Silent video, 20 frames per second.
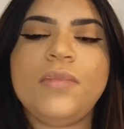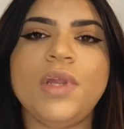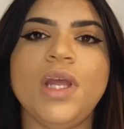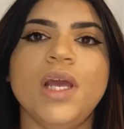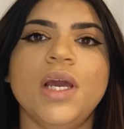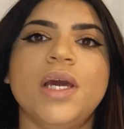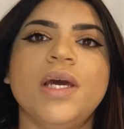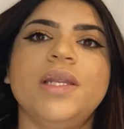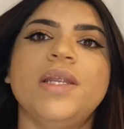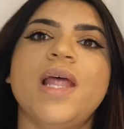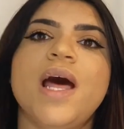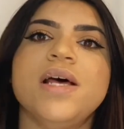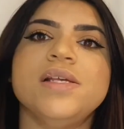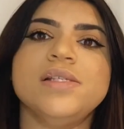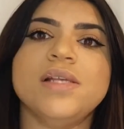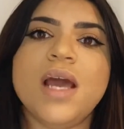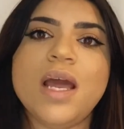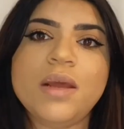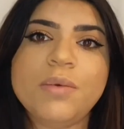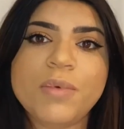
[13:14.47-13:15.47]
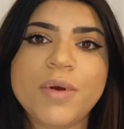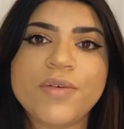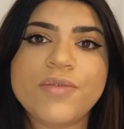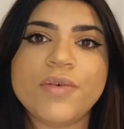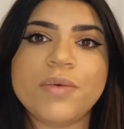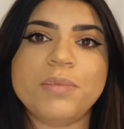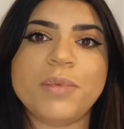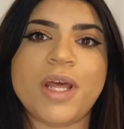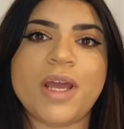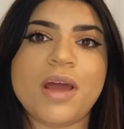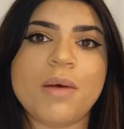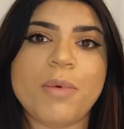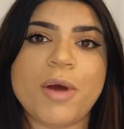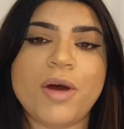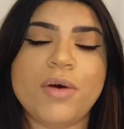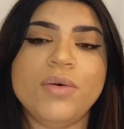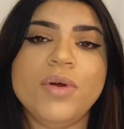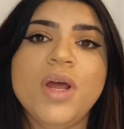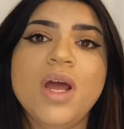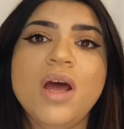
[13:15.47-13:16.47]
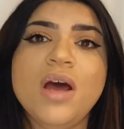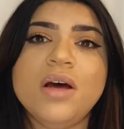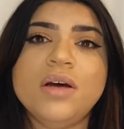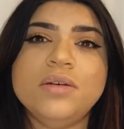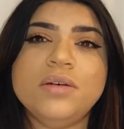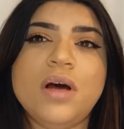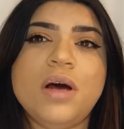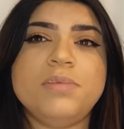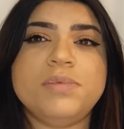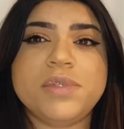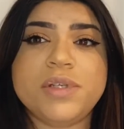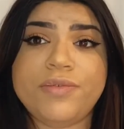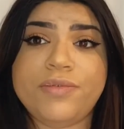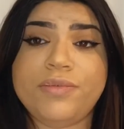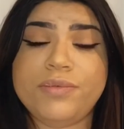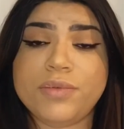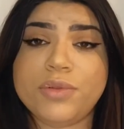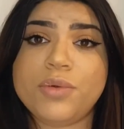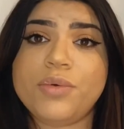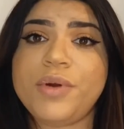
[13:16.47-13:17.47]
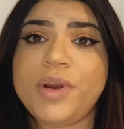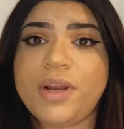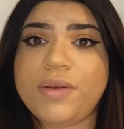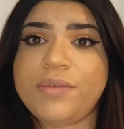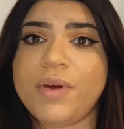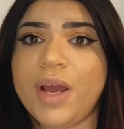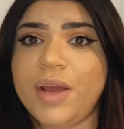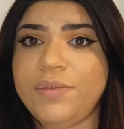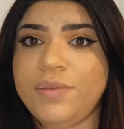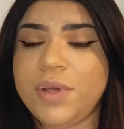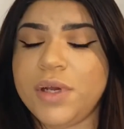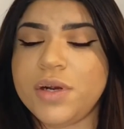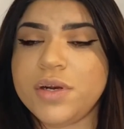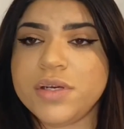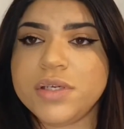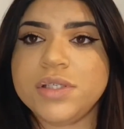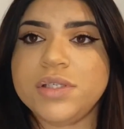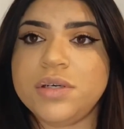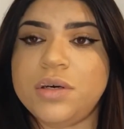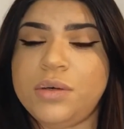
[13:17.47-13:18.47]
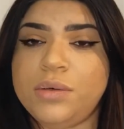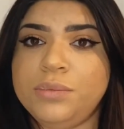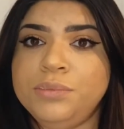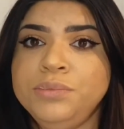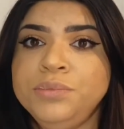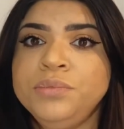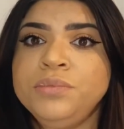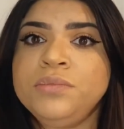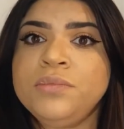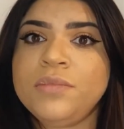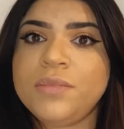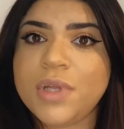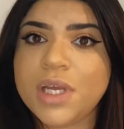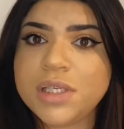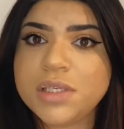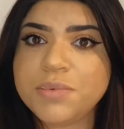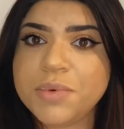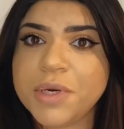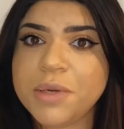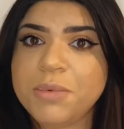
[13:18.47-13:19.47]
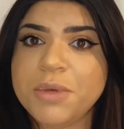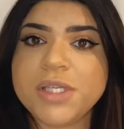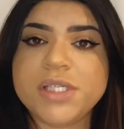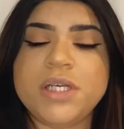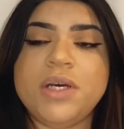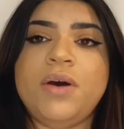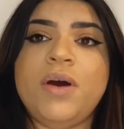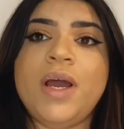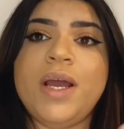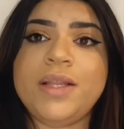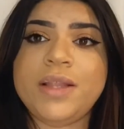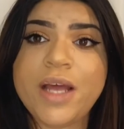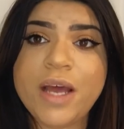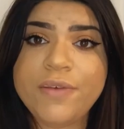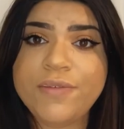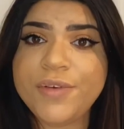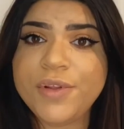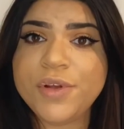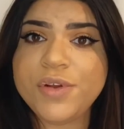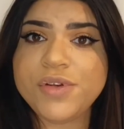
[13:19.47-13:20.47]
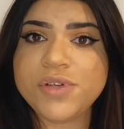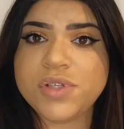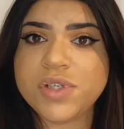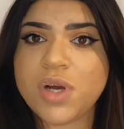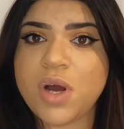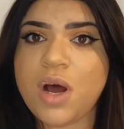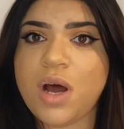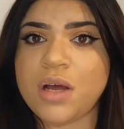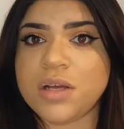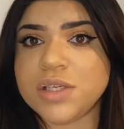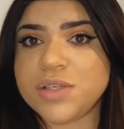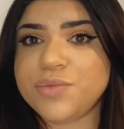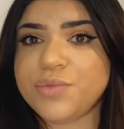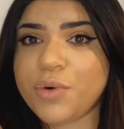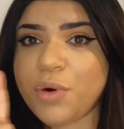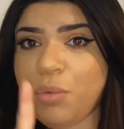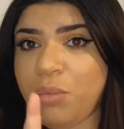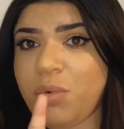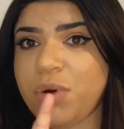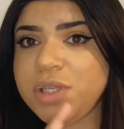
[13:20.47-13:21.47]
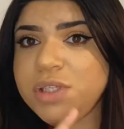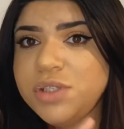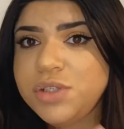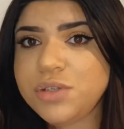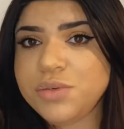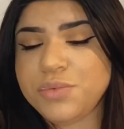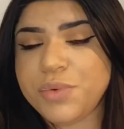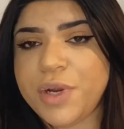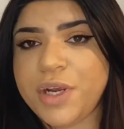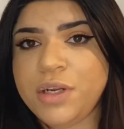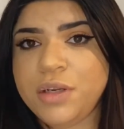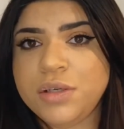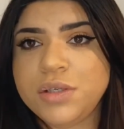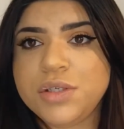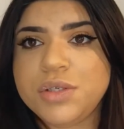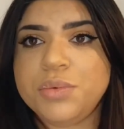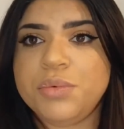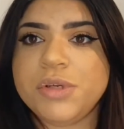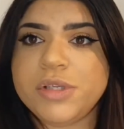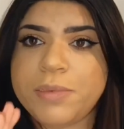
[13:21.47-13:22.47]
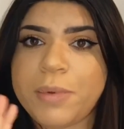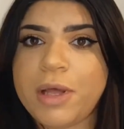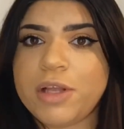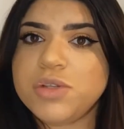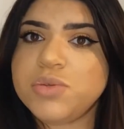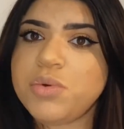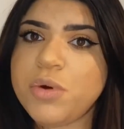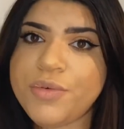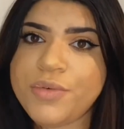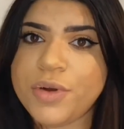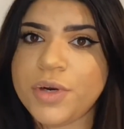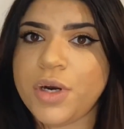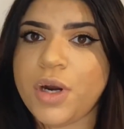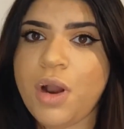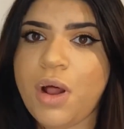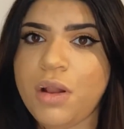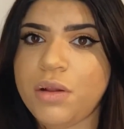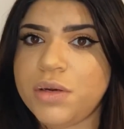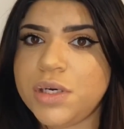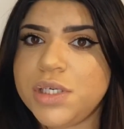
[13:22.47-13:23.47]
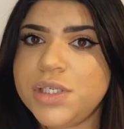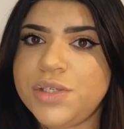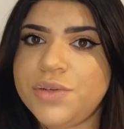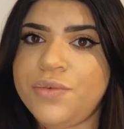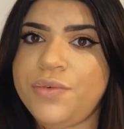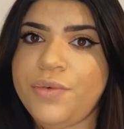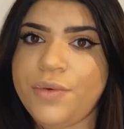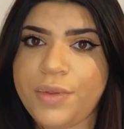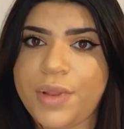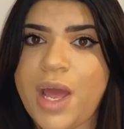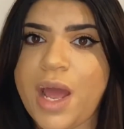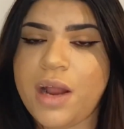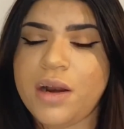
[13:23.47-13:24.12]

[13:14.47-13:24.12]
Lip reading: could last anywhere from like about up to 3 to 5 years. So that's a pretty big deal. And that filler used to cost, for 1 syringe, was about $1,200 for that